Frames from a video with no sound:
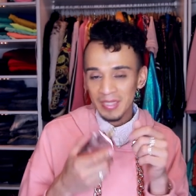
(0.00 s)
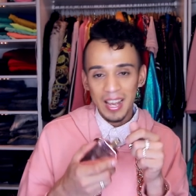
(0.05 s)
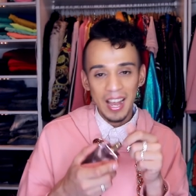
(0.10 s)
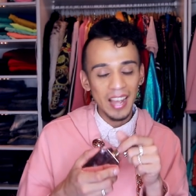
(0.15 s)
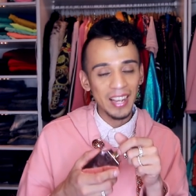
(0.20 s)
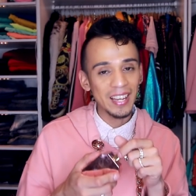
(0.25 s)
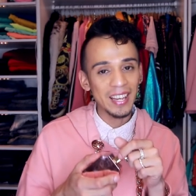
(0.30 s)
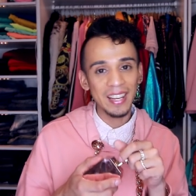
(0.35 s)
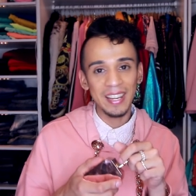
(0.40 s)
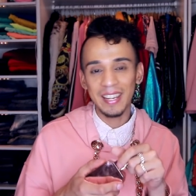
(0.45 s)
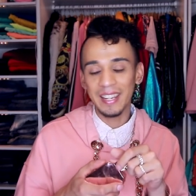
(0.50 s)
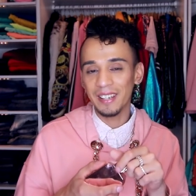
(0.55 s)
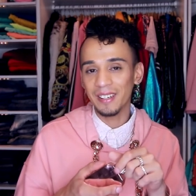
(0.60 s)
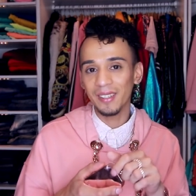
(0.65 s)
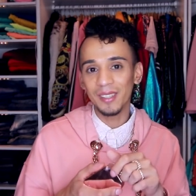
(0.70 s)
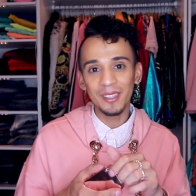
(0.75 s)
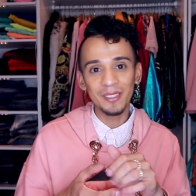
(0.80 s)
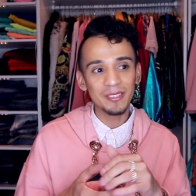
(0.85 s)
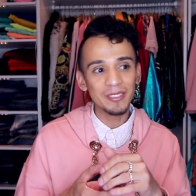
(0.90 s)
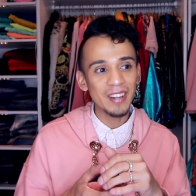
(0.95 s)
I can't get
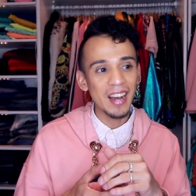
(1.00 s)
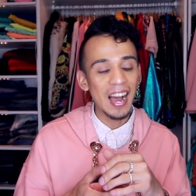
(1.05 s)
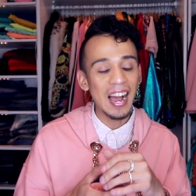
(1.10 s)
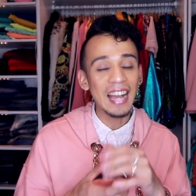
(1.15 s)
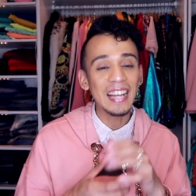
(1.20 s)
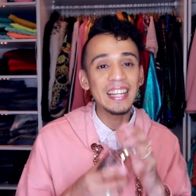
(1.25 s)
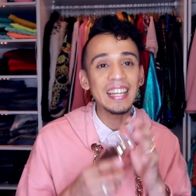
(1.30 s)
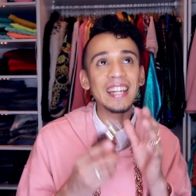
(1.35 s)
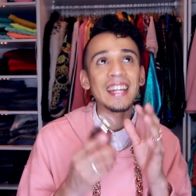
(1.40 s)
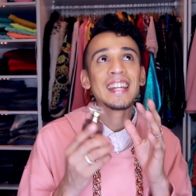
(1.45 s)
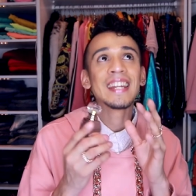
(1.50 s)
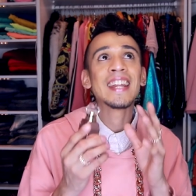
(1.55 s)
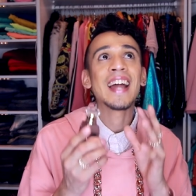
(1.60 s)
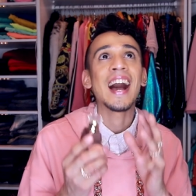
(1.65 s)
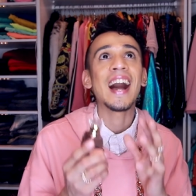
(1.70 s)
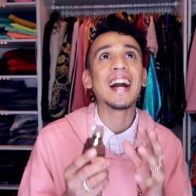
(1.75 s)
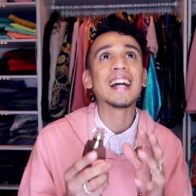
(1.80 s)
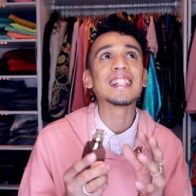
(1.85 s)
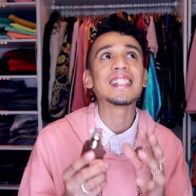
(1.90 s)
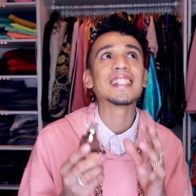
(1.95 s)
enough. I
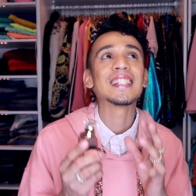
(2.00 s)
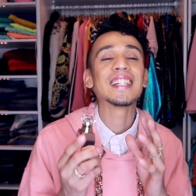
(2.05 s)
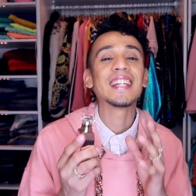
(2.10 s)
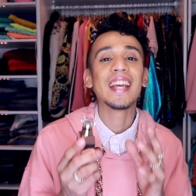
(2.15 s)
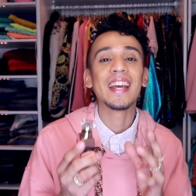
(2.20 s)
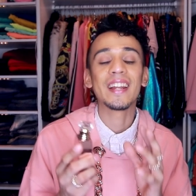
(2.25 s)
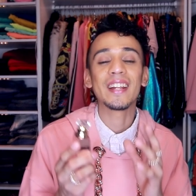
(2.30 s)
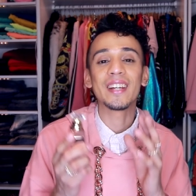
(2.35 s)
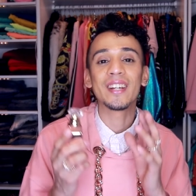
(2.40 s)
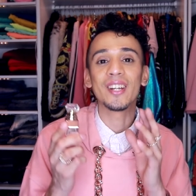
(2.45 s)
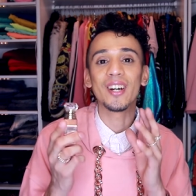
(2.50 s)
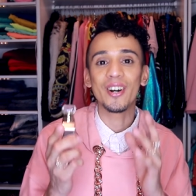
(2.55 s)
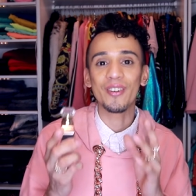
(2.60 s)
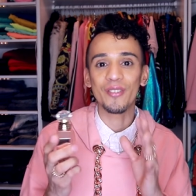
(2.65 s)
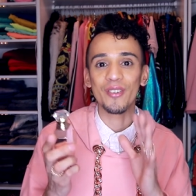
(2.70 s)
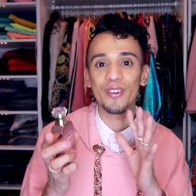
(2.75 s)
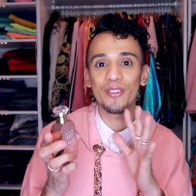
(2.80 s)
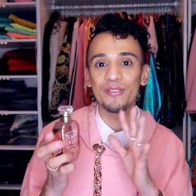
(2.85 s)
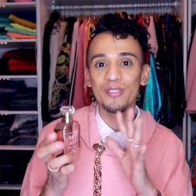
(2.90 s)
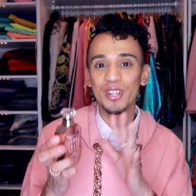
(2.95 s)
cannot get
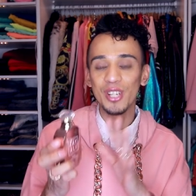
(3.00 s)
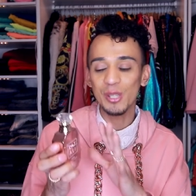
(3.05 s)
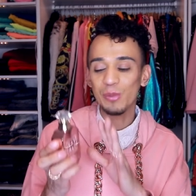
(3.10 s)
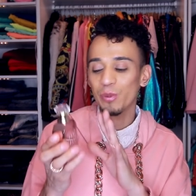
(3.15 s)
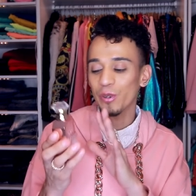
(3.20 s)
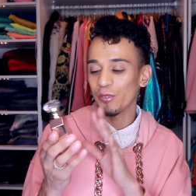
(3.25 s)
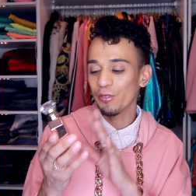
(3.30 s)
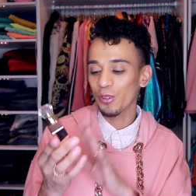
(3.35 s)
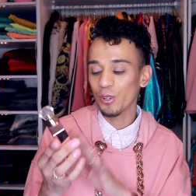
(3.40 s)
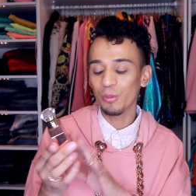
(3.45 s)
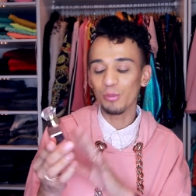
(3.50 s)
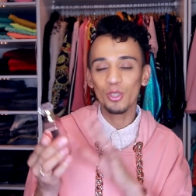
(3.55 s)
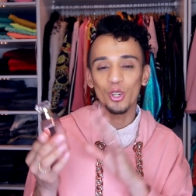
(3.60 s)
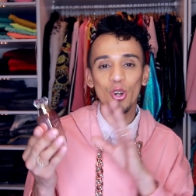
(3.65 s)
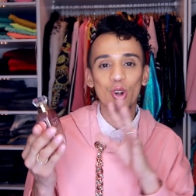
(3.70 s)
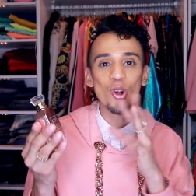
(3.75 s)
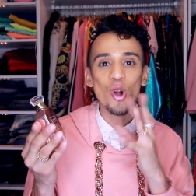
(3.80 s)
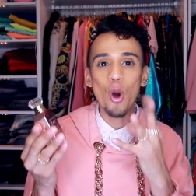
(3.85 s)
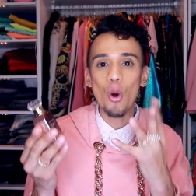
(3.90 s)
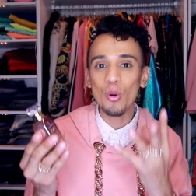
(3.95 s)
enough of this perfume. The
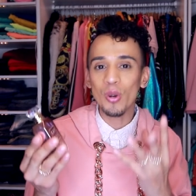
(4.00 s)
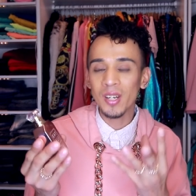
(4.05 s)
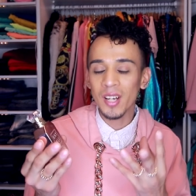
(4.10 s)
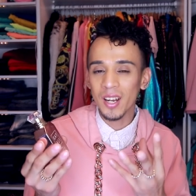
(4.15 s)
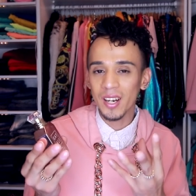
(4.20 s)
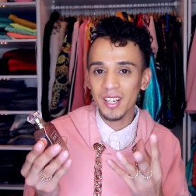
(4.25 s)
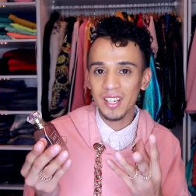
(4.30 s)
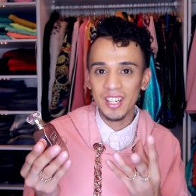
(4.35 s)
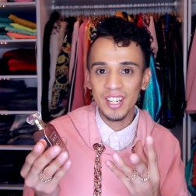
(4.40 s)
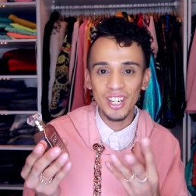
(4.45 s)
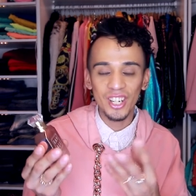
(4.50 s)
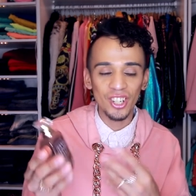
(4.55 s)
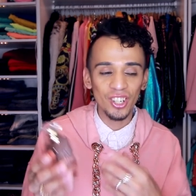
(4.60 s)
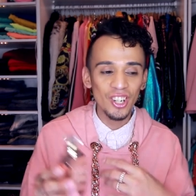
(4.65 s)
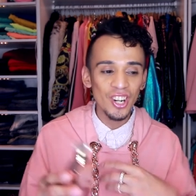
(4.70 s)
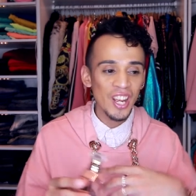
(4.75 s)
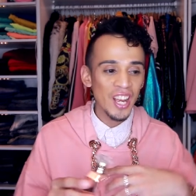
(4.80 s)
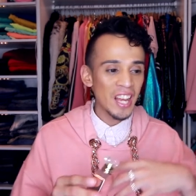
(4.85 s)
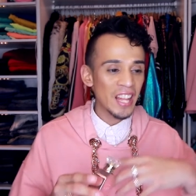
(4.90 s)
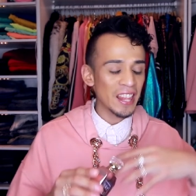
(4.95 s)
coconut in
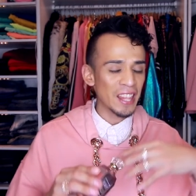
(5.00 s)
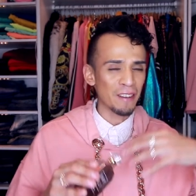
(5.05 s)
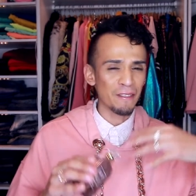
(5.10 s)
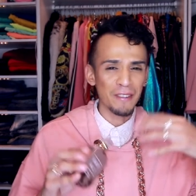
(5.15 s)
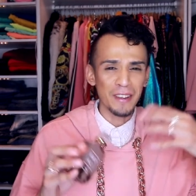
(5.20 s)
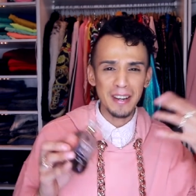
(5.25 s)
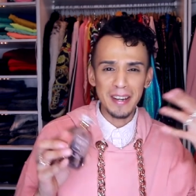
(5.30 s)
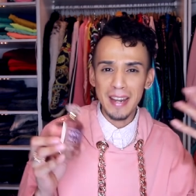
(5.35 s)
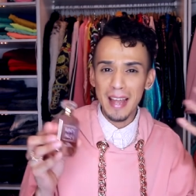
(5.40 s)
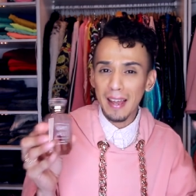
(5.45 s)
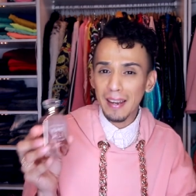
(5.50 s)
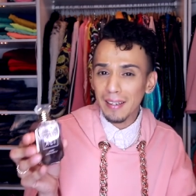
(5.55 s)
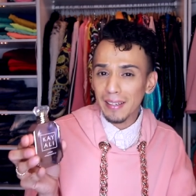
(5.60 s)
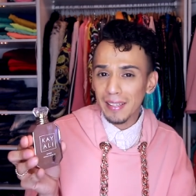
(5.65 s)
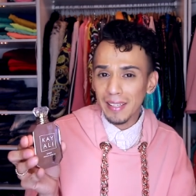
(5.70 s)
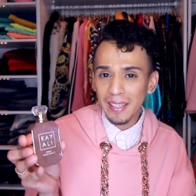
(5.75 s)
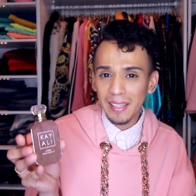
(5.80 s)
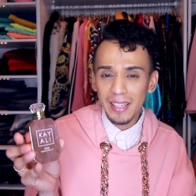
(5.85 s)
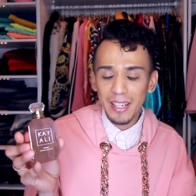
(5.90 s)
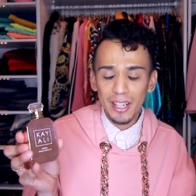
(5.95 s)
here, the vanilla
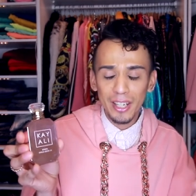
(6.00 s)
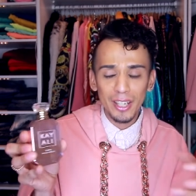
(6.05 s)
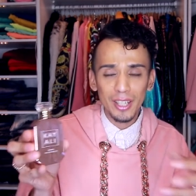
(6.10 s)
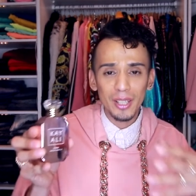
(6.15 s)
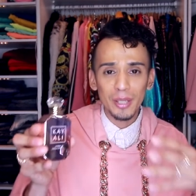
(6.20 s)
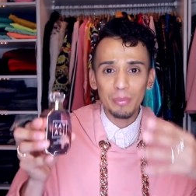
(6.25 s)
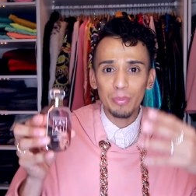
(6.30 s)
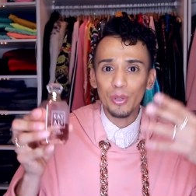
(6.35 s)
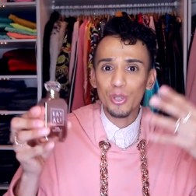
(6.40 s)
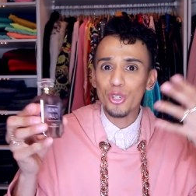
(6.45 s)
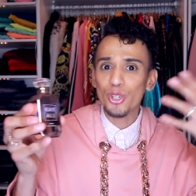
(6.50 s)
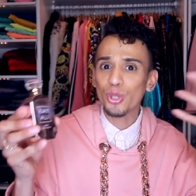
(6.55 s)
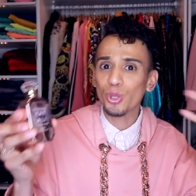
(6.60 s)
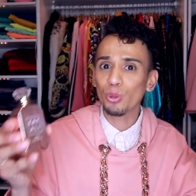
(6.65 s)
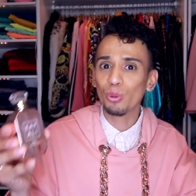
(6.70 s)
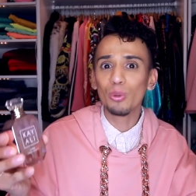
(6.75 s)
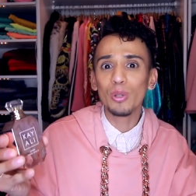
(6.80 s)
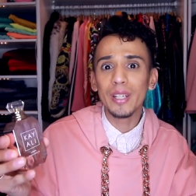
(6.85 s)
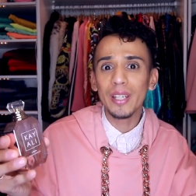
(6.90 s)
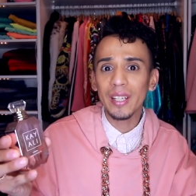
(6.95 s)
in here, the
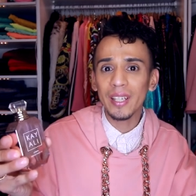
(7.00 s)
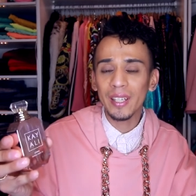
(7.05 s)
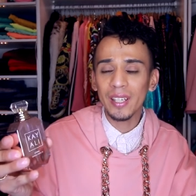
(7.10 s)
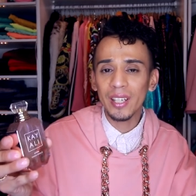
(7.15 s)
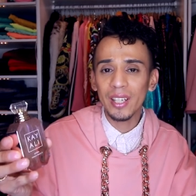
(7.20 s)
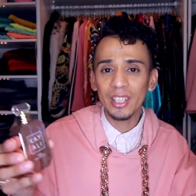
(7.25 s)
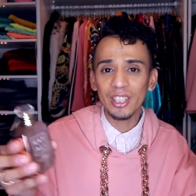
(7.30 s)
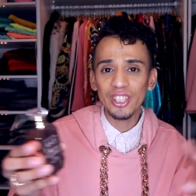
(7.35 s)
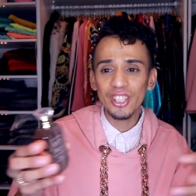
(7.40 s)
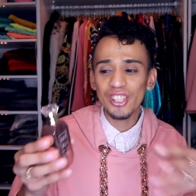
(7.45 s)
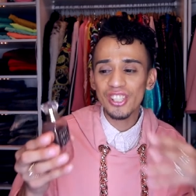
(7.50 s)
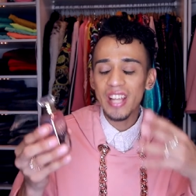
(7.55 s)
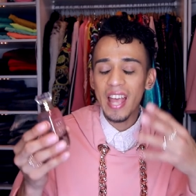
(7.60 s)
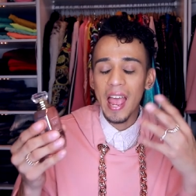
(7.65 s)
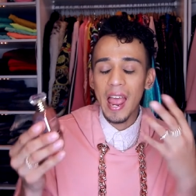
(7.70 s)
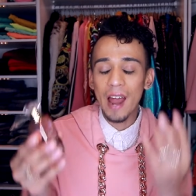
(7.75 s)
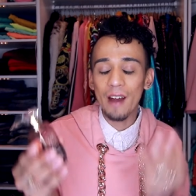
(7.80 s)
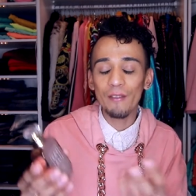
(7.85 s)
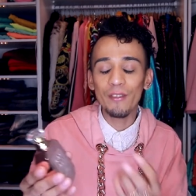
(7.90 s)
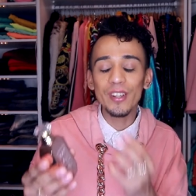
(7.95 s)
patchouli in here, just
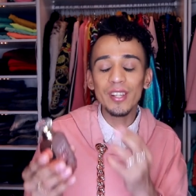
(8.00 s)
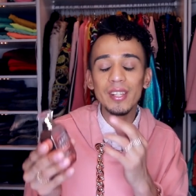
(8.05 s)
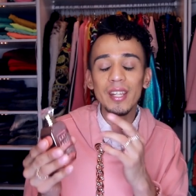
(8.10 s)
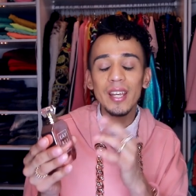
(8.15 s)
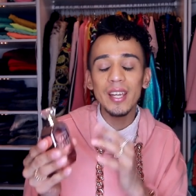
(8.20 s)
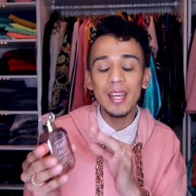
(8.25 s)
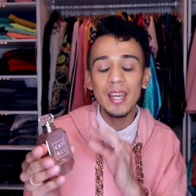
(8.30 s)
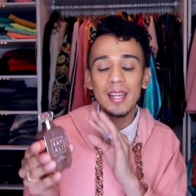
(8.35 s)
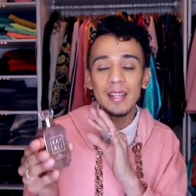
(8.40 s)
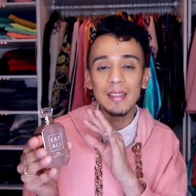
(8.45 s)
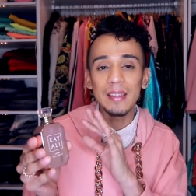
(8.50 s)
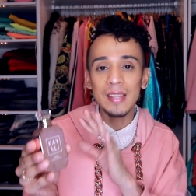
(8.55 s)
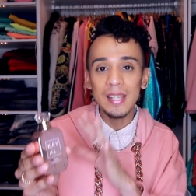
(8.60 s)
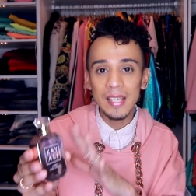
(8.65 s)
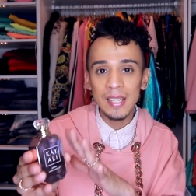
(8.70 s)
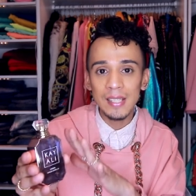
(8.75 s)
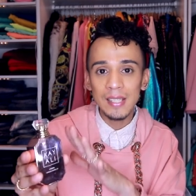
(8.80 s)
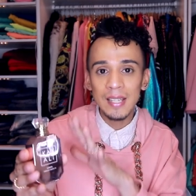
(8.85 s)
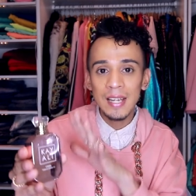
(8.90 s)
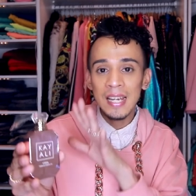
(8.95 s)
everything in
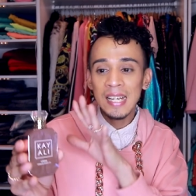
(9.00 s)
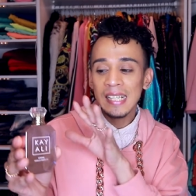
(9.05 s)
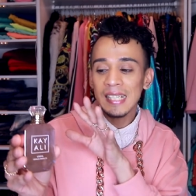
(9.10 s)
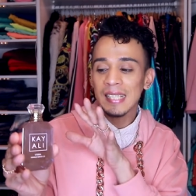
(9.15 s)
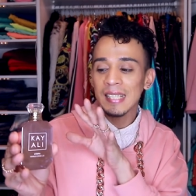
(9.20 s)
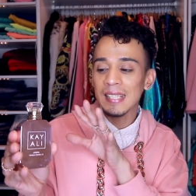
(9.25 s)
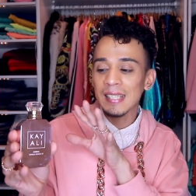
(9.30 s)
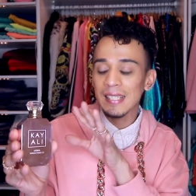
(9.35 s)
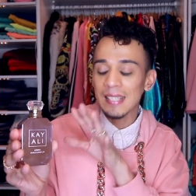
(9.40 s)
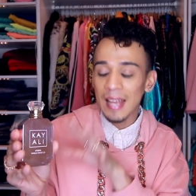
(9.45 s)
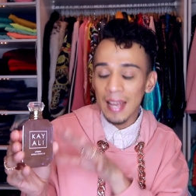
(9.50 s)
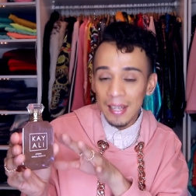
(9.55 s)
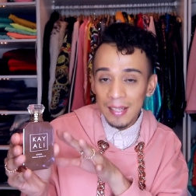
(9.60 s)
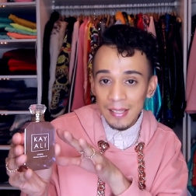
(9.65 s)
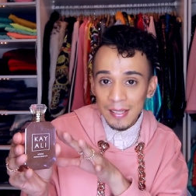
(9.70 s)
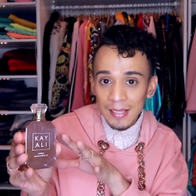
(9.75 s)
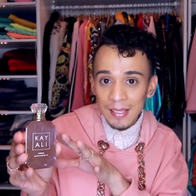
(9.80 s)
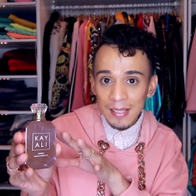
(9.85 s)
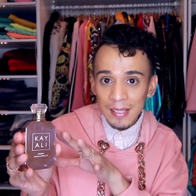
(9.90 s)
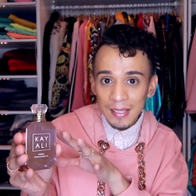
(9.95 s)
this
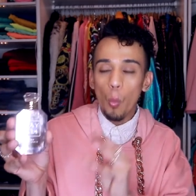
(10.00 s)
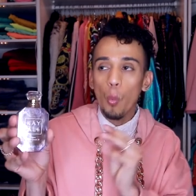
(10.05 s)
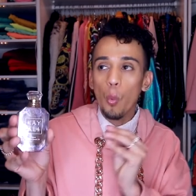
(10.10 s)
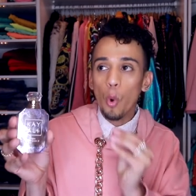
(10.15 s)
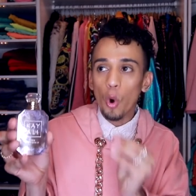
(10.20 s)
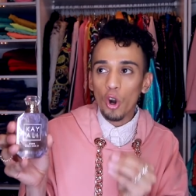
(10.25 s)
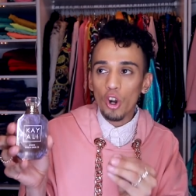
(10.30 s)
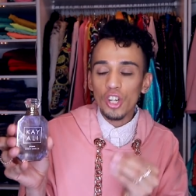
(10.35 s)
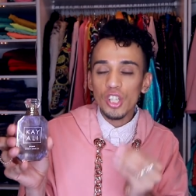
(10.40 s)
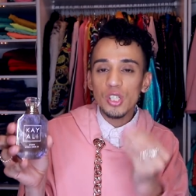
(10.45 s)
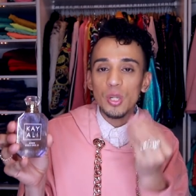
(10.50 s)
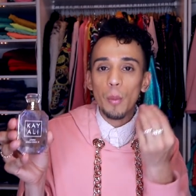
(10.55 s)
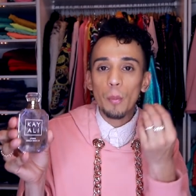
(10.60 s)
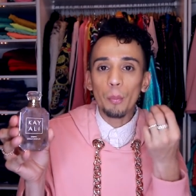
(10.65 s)
scent works